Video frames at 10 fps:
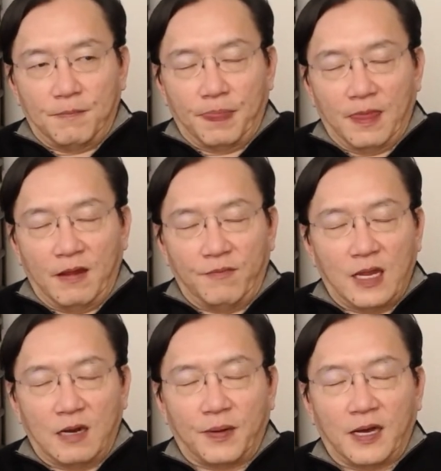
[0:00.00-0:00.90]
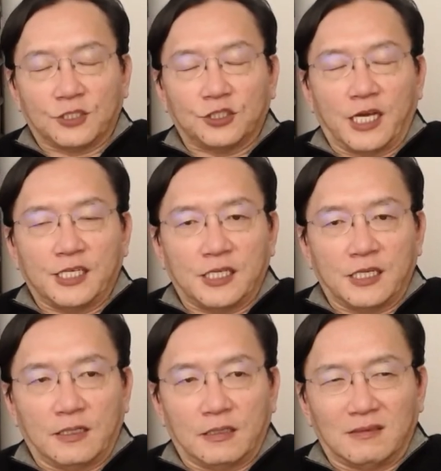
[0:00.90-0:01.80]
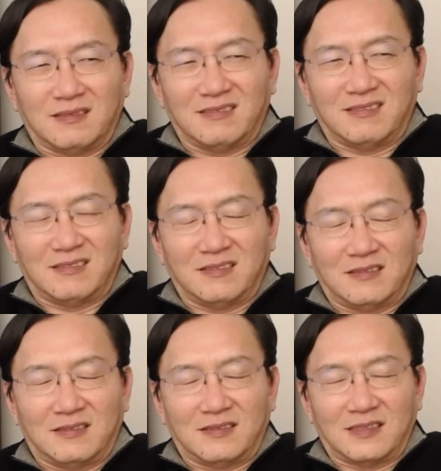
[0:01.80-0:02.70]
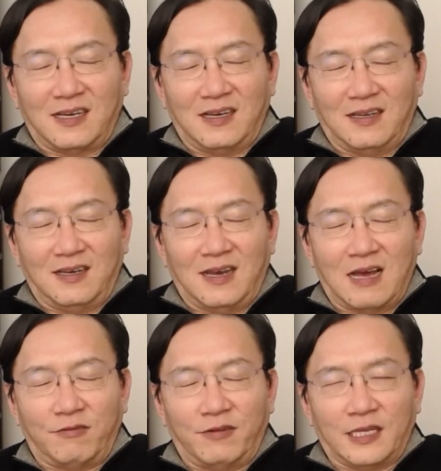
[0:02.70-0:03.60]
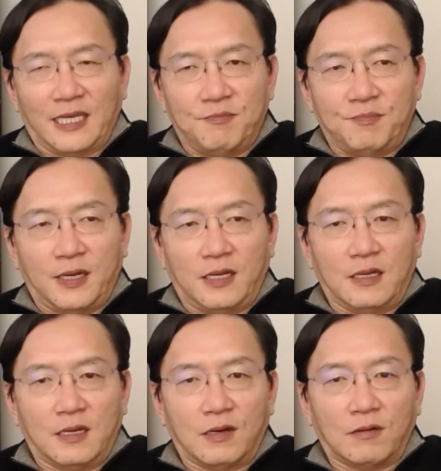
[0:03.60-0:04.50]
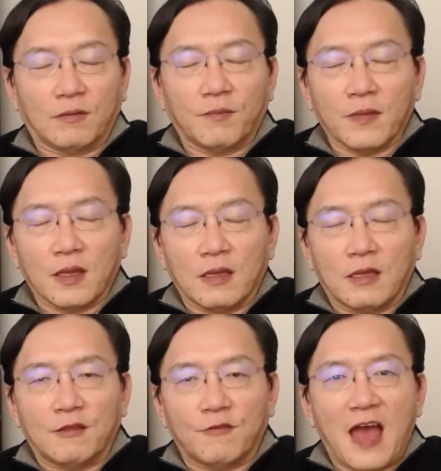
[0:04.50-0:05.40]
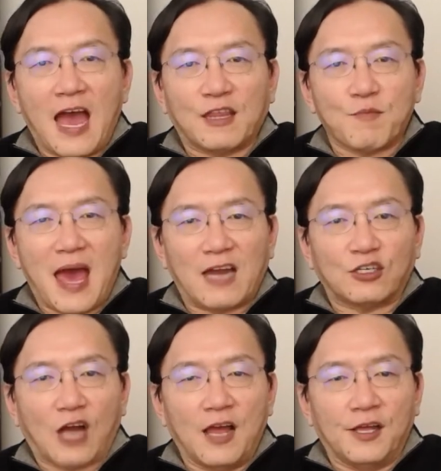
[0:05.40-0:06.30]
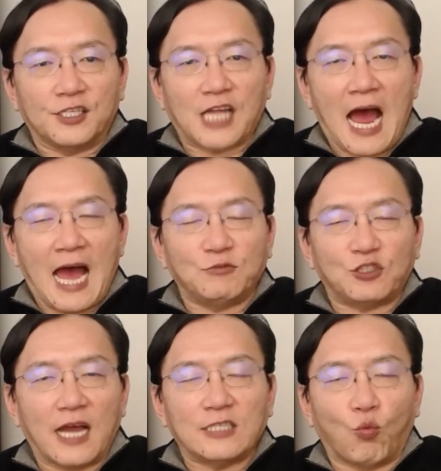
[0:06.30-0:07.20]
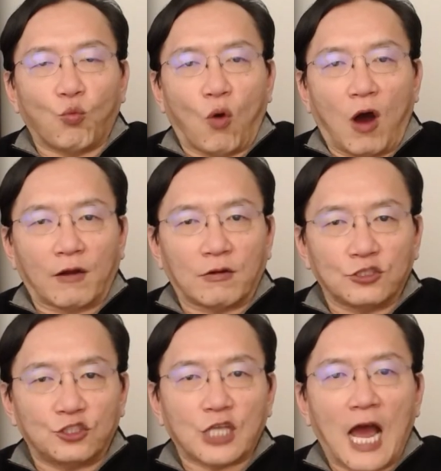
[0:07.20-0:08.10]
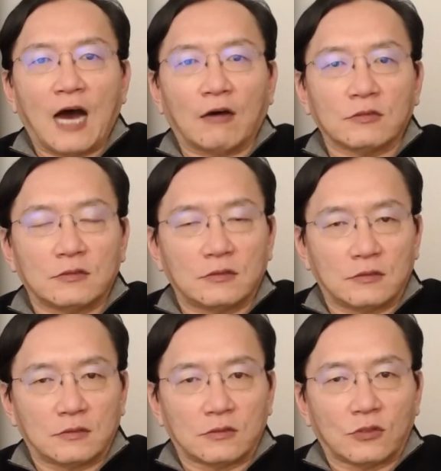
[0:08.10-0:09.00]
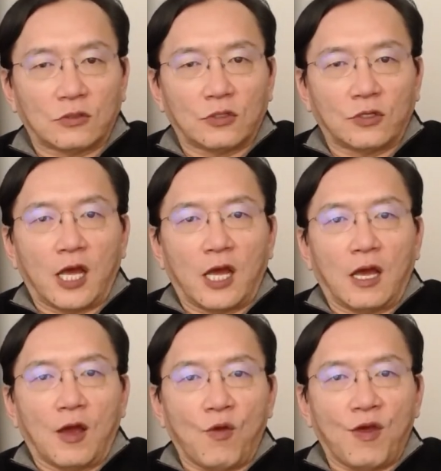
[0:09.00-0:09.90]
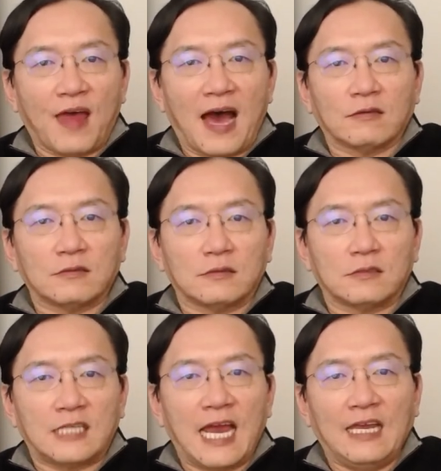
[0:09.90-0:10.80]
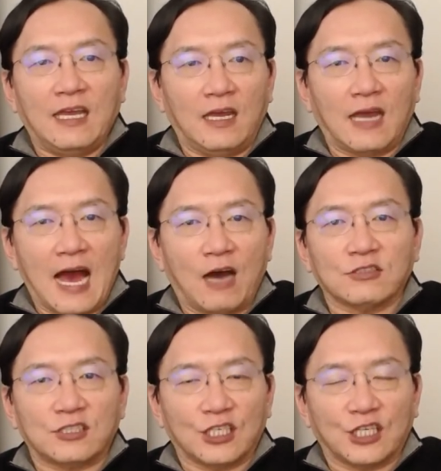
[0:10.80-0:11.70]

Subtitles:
I'm not apologizing, not really, but, the fact of the matter is I'm trying to water down without taking out the